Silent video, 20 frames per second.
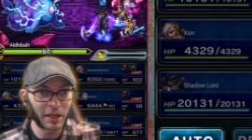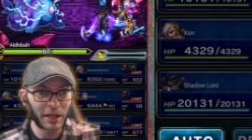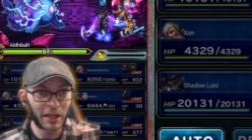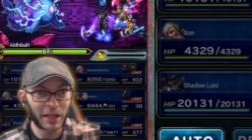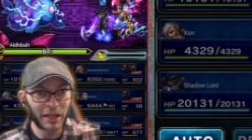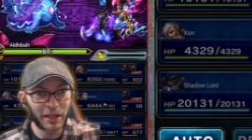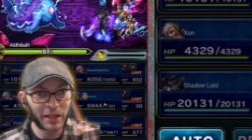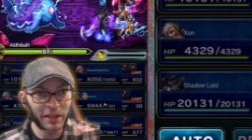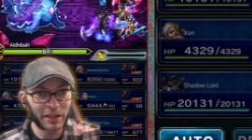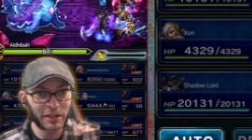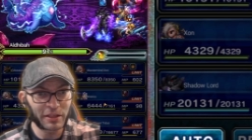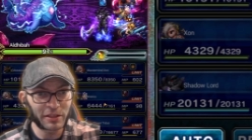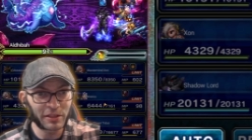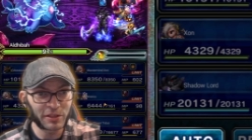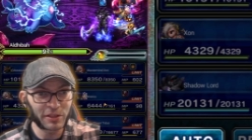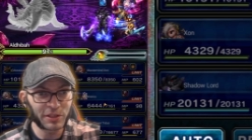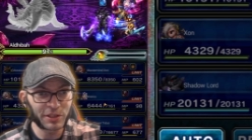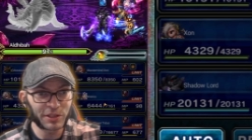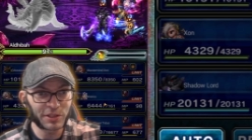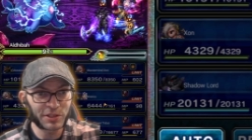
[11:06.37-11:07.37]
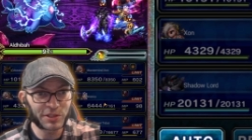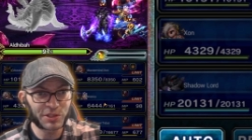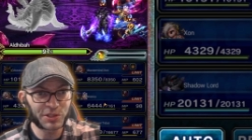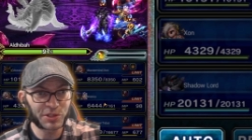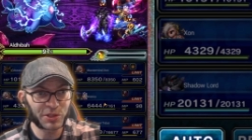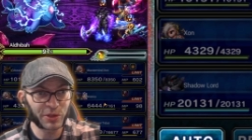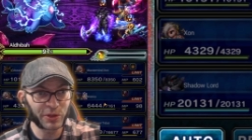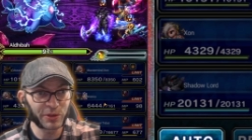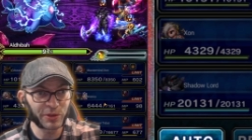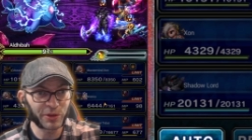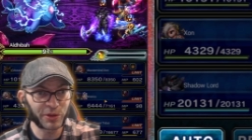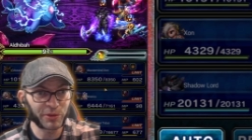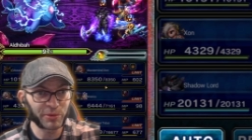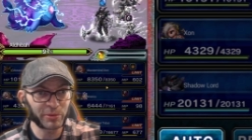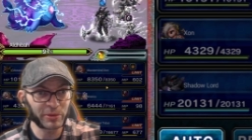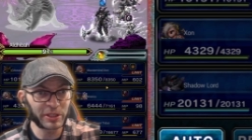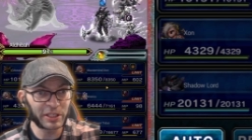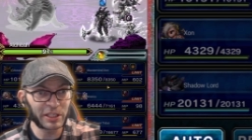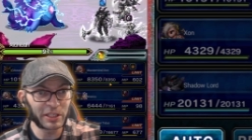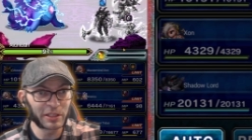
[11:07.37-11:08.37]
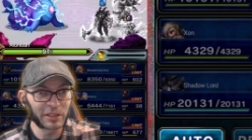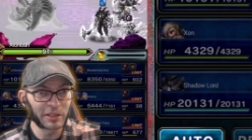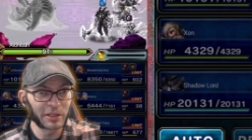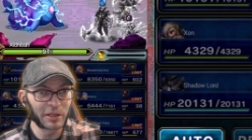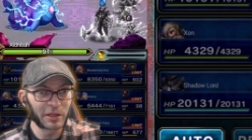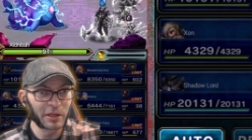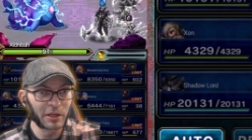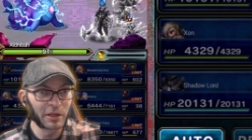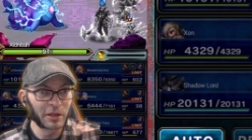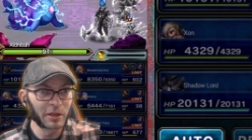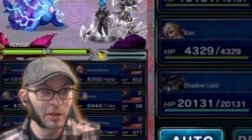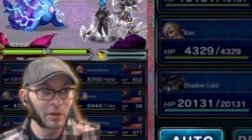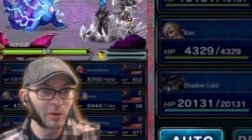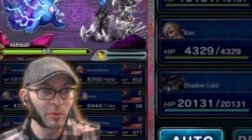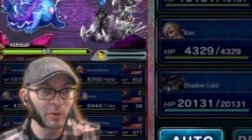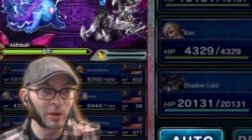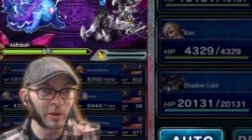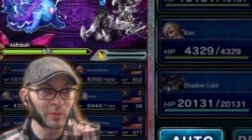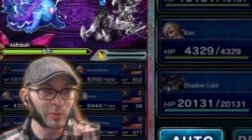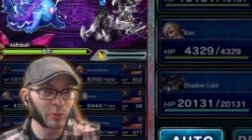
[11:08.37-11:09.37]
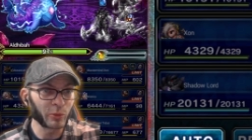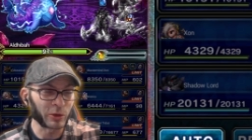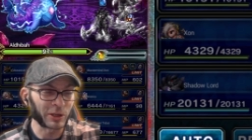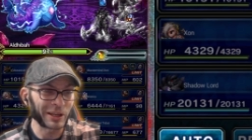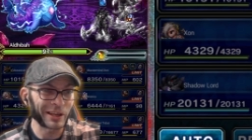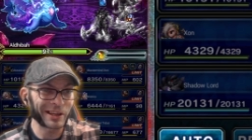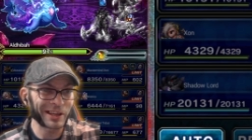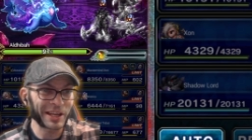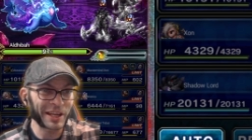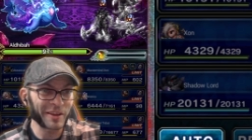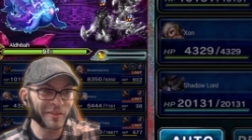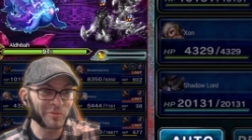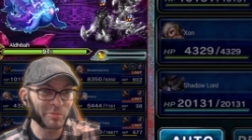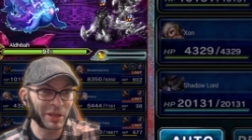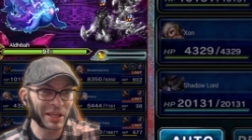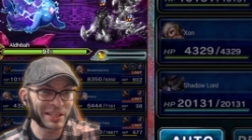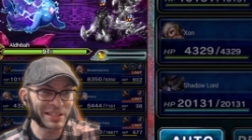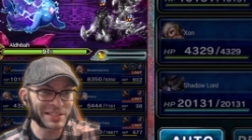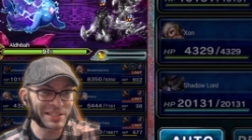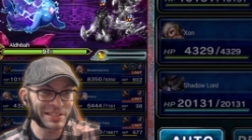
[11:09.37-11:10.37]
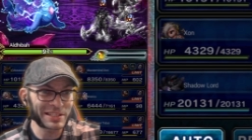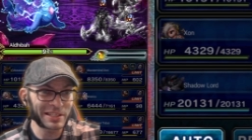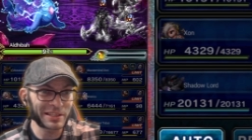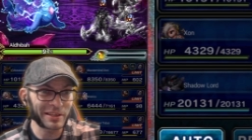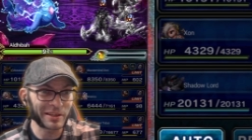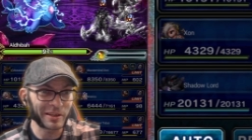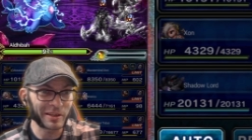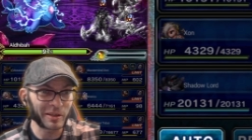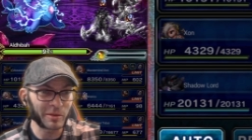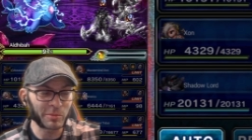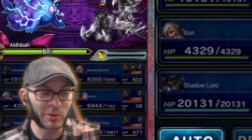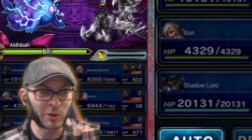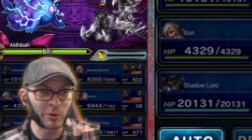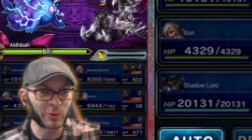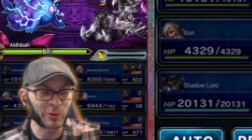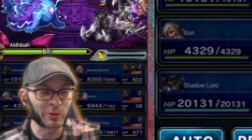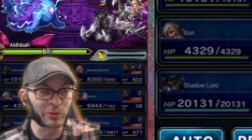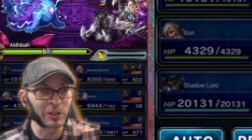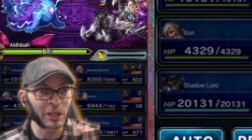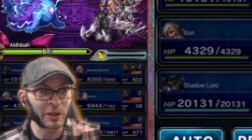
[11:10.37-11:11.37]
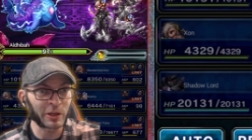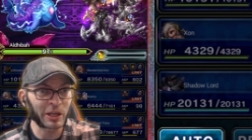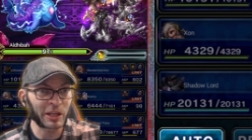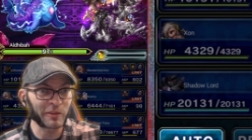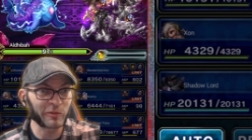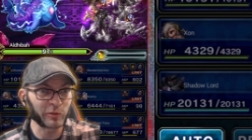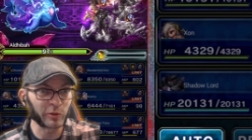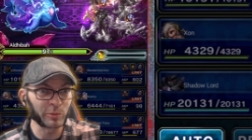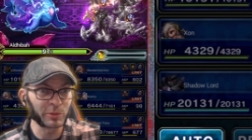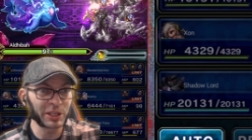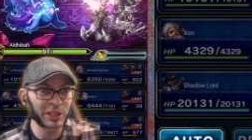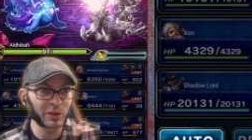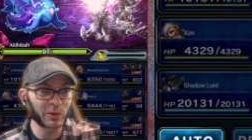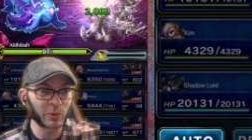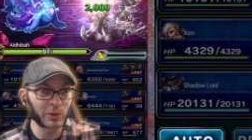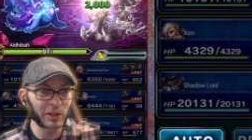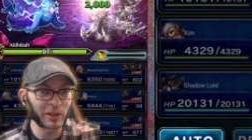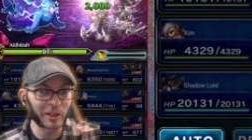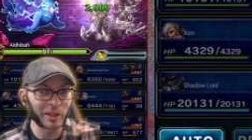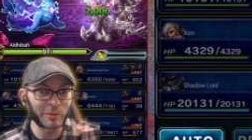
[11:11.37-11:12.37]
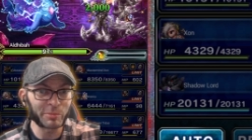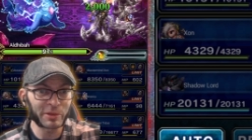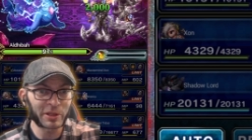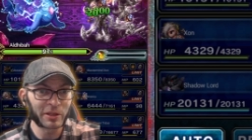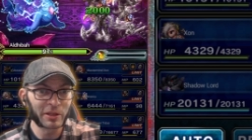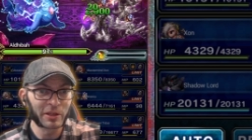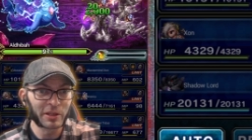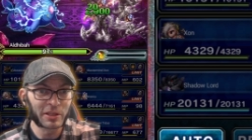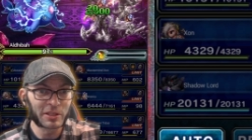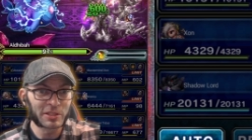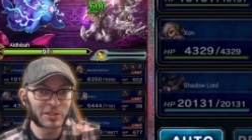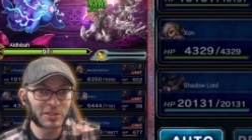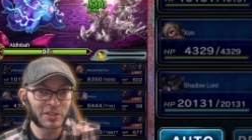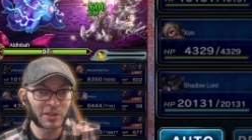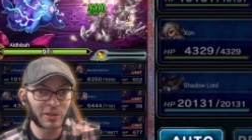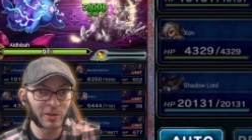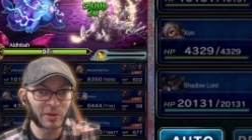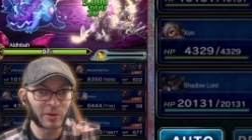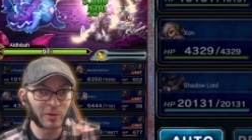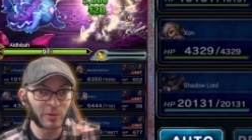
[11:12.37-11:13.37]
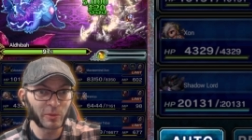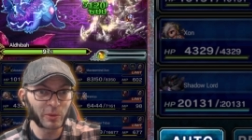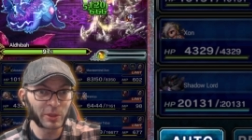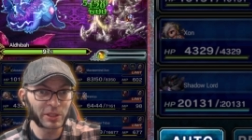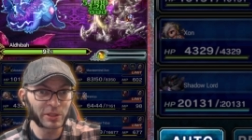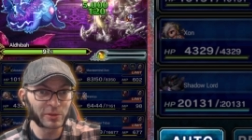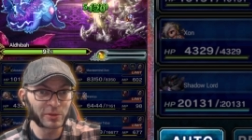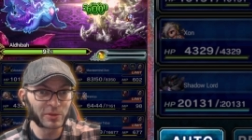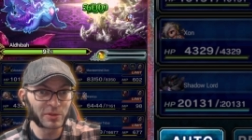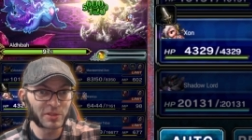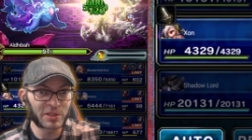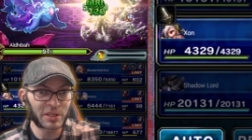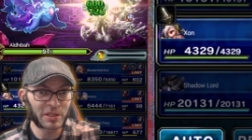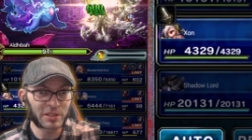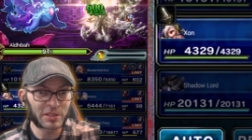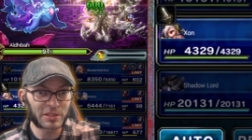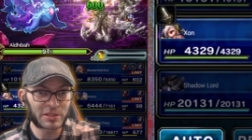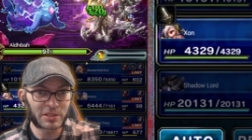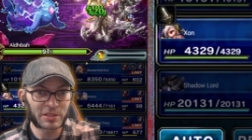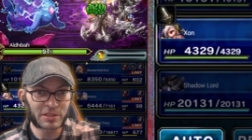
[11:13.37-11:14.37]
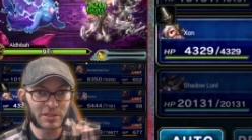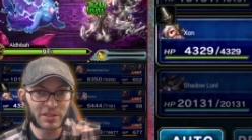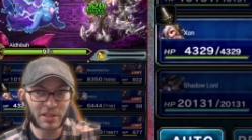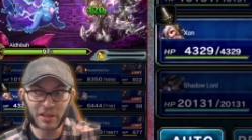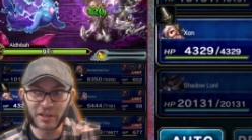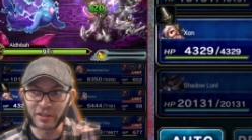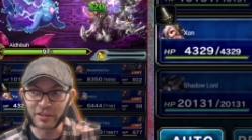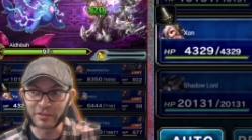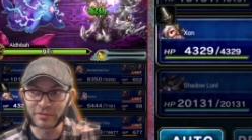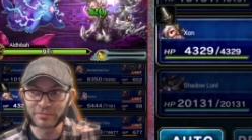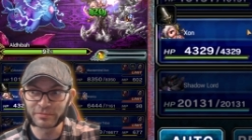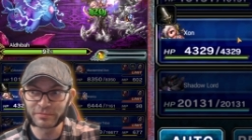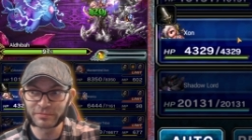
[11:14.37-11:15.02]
And turn 3, well, we're not going to have Panacea up, or we're not going to have Remedial Will up, so we use Xon.